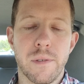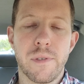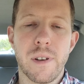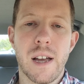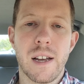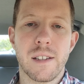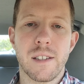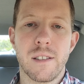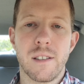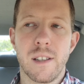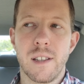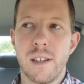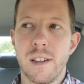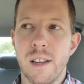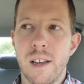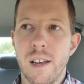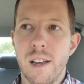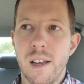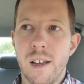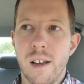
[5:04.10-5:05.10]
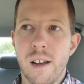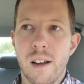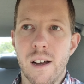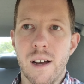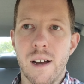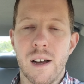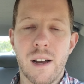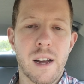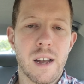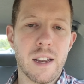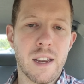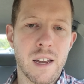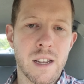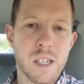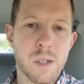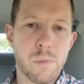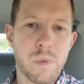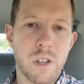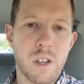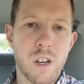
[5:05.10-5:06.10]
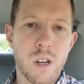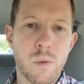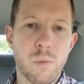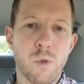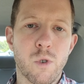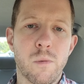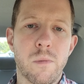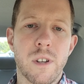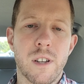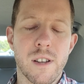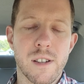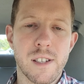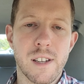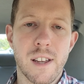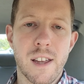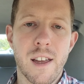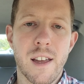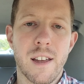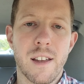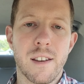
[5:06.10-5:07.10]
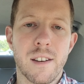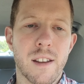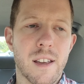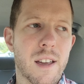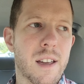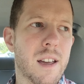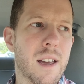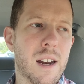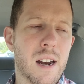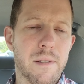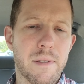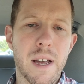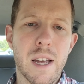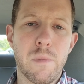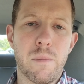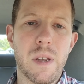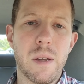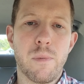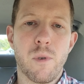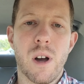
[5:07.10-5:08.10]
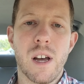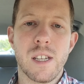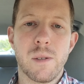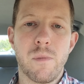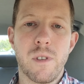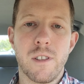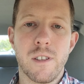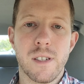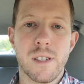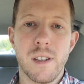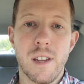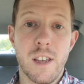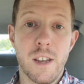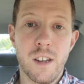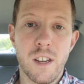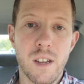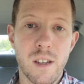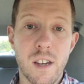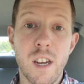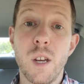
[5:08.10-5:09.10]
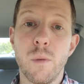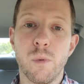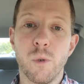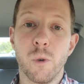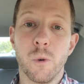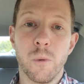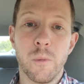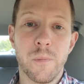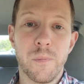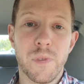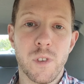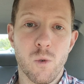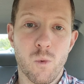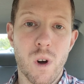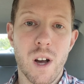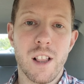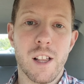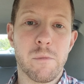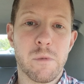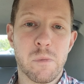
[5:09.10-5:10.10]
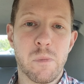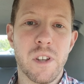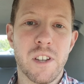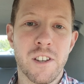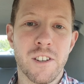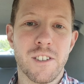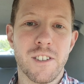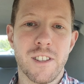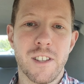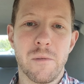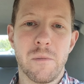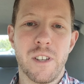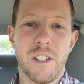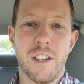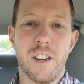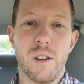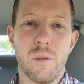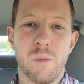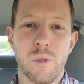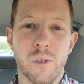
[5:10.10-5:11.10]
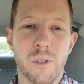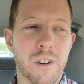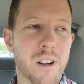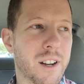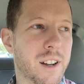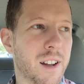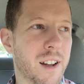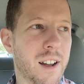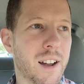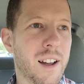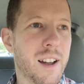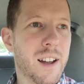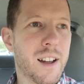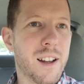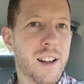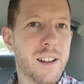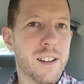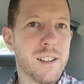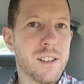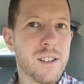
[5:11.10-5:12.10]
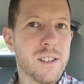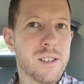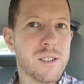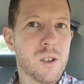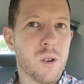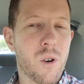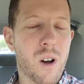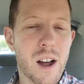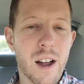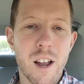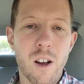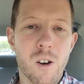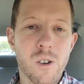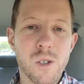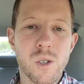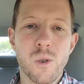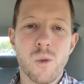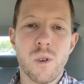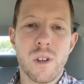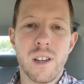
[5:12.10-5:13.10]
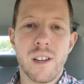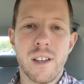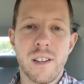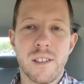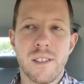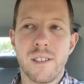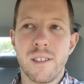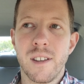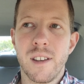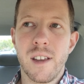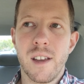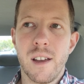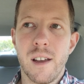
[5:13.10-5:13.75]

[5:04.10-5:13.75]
the fact that I can't speak Hebrew, because I can. And I've had people ask me this in Hebrew while I'm speaking to them in Hebrew. So I also get